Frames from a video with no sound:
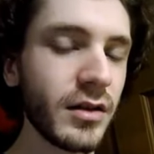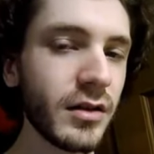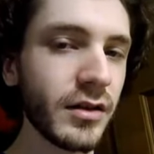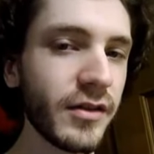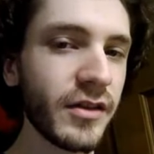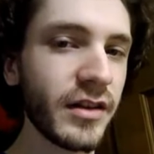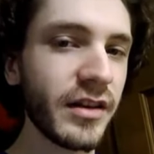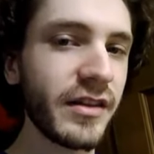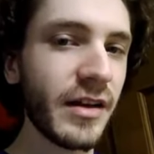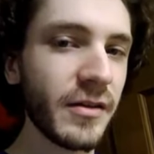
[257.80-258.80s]
Listening to
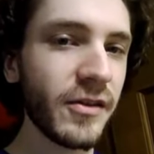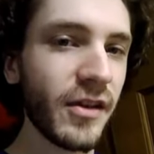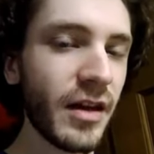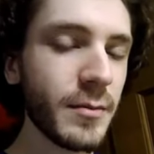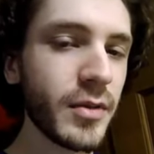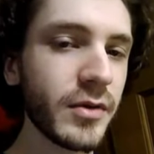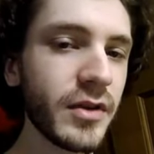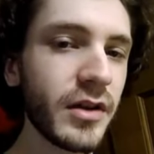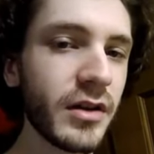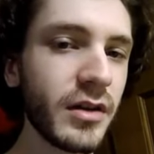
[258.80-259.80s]

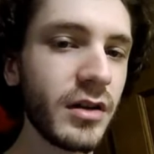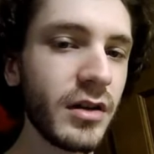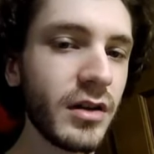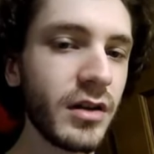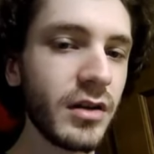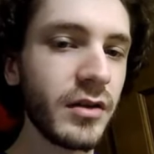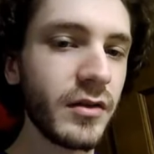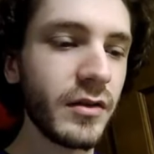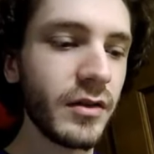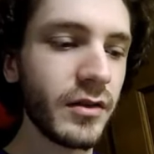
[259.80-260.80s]
downsampled
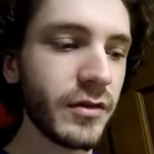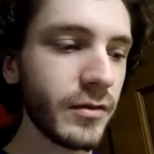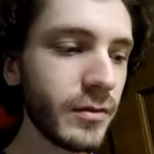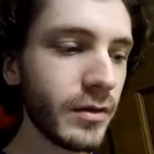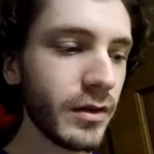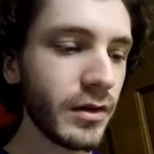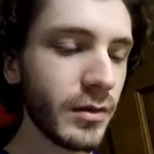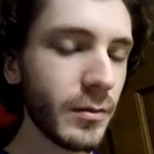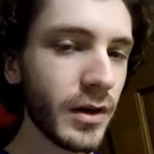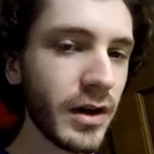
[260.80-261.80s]
to
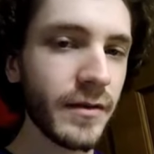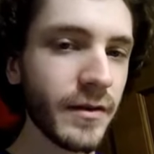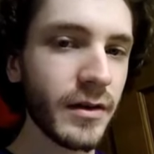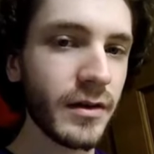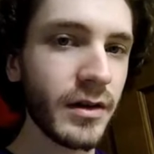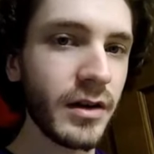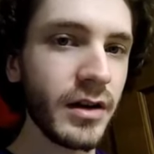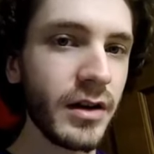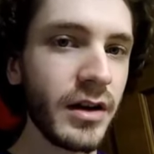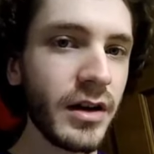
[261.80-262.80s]
whatever
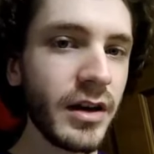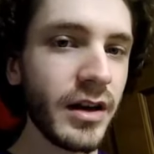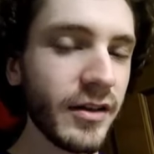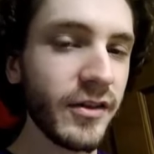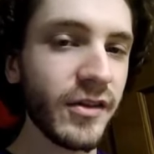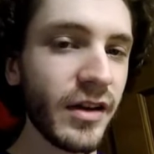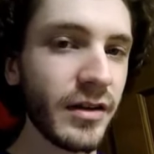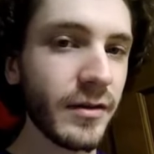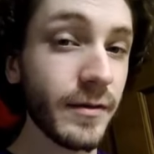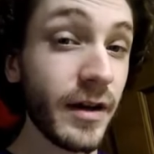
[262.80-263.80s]
instead
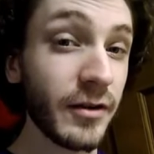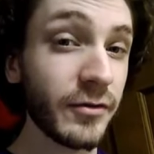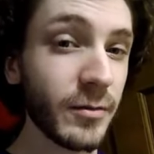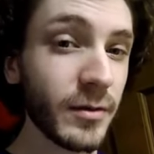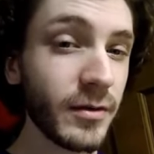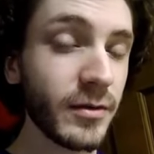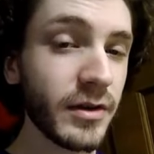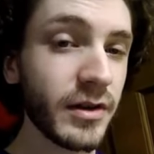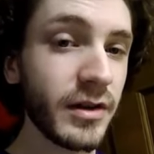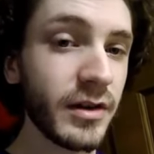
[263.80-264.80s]
of actual
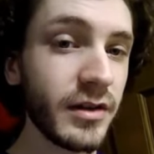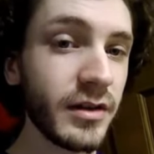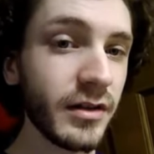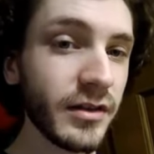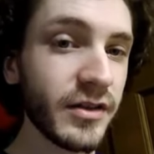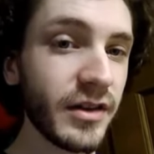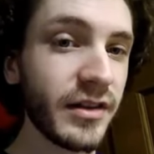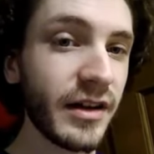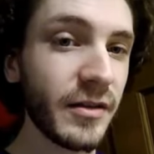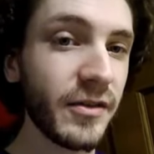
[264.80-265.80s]
recorded. Listening
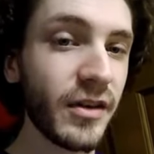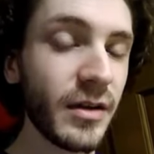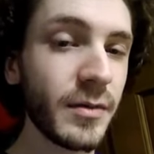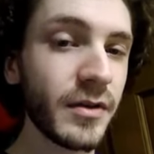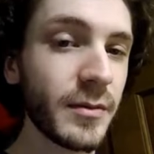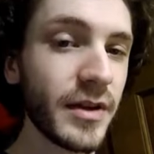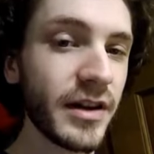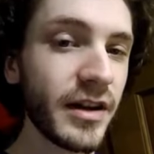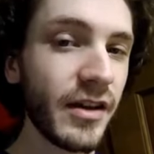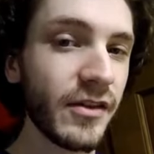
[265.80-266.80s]
downsampled in many
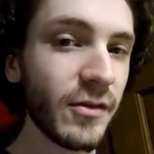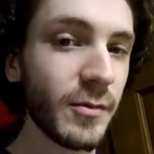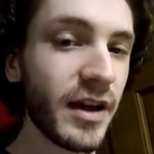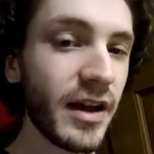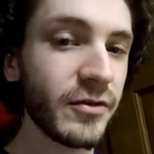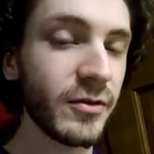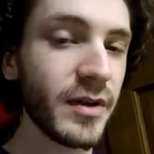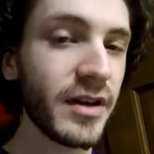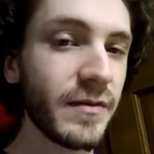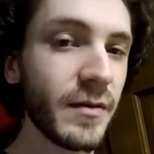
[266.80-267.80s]
cases may actually
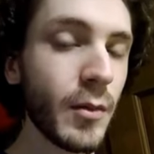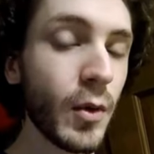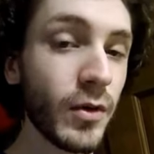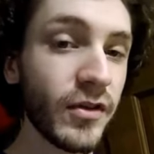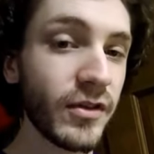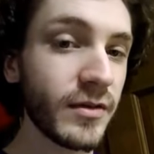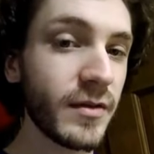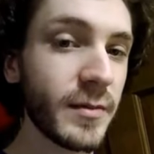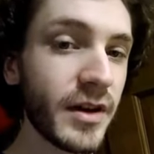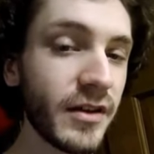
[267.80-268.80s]
be even more
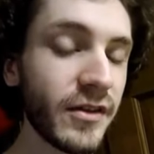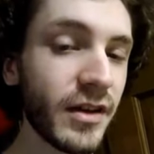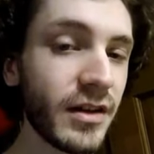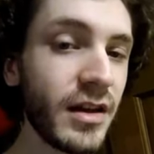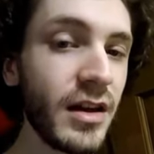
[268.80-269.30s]
soothing because then